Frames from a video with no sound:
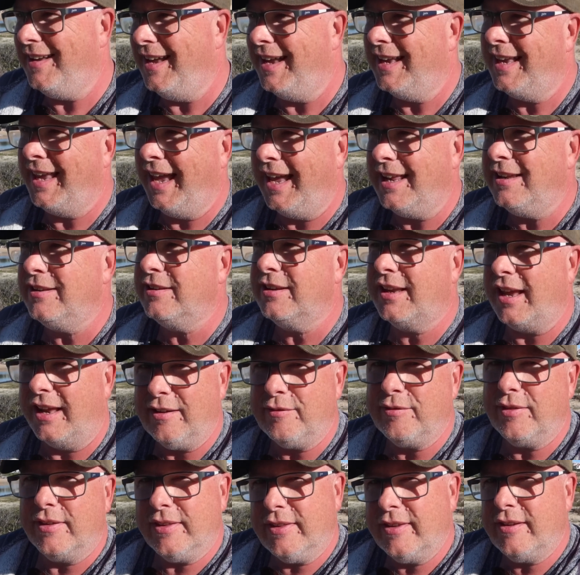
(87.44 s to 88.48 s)
Again, kind
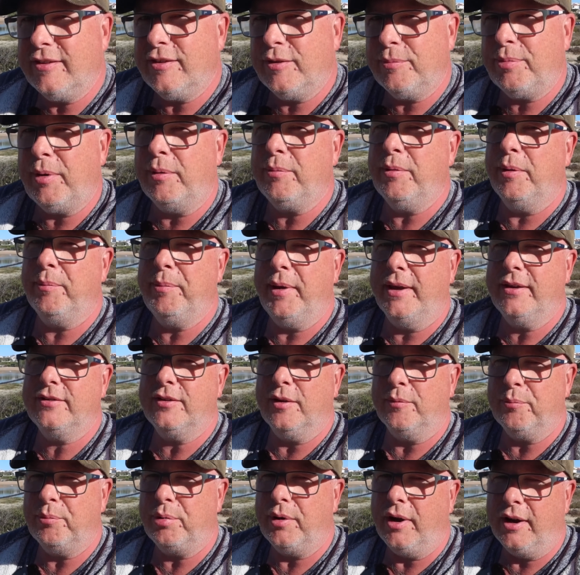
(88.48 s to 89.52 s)
of, this is probably
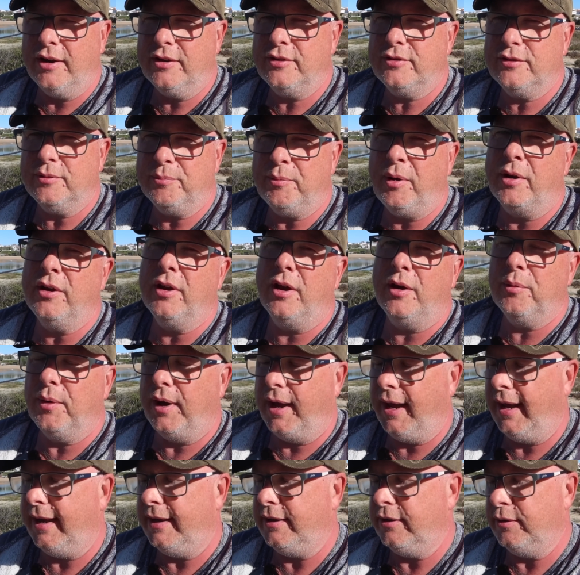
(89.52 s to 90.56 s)
based on price. Mono
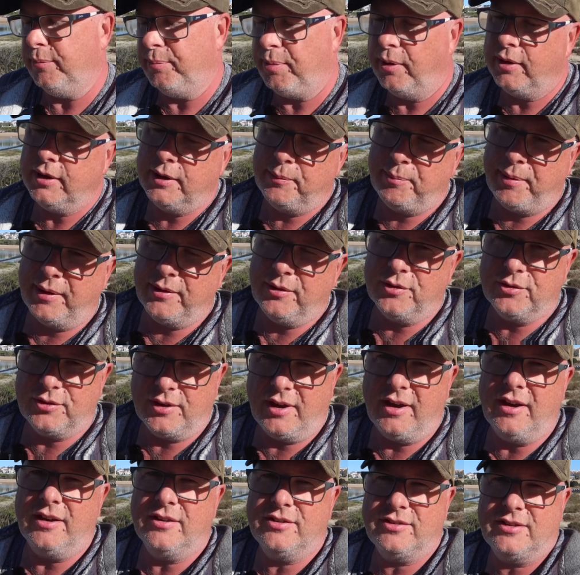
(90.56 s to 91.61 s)
and poly panels
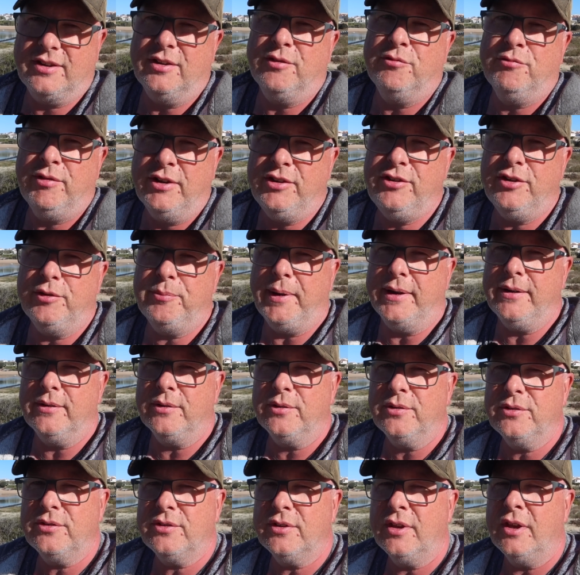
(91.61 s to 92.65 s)
are still rigid
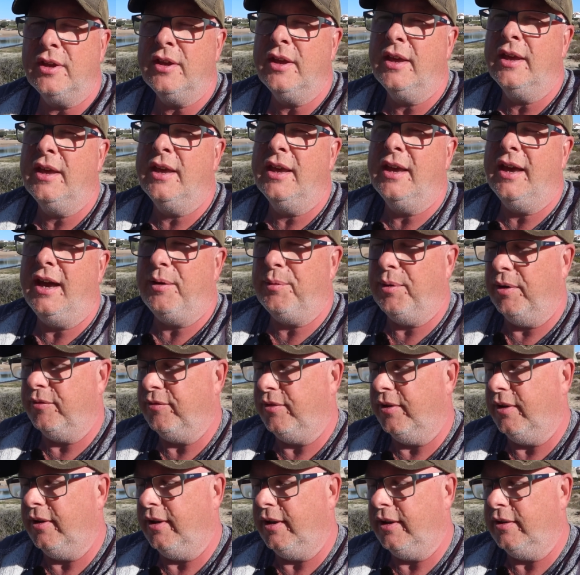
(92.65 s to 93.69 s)
panels.
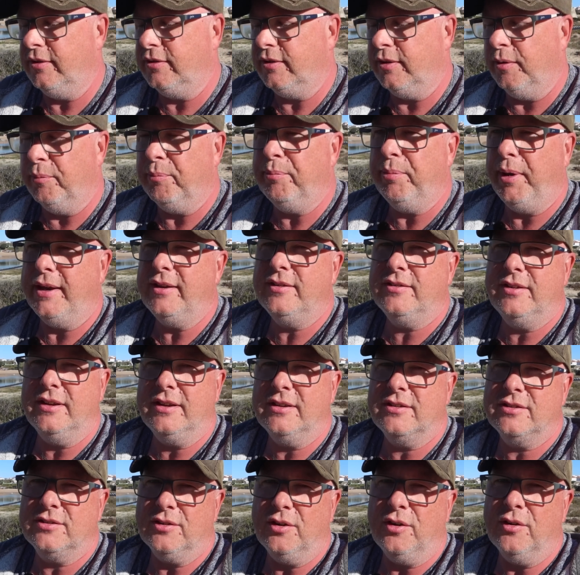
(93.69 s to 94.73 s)
However, it's the
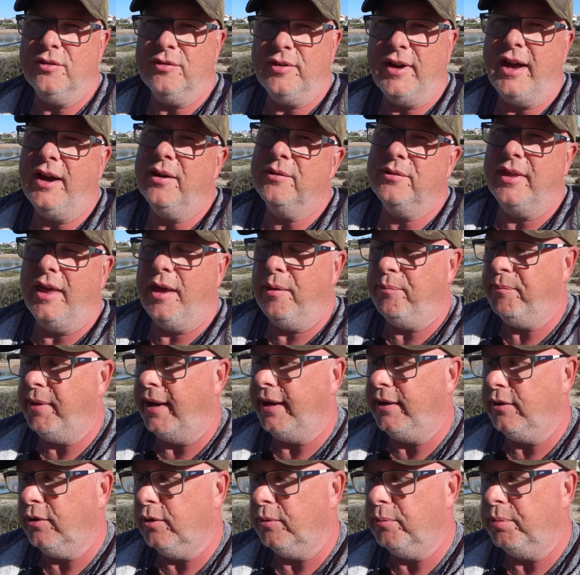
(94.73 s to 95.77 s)
basics of how they're
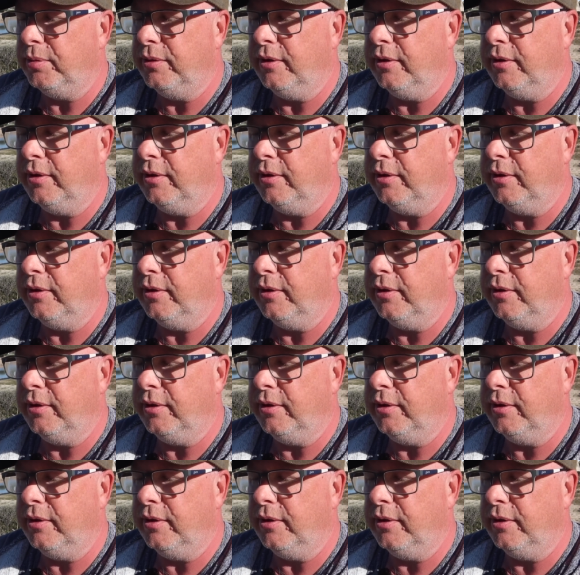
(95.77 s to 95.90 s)
made up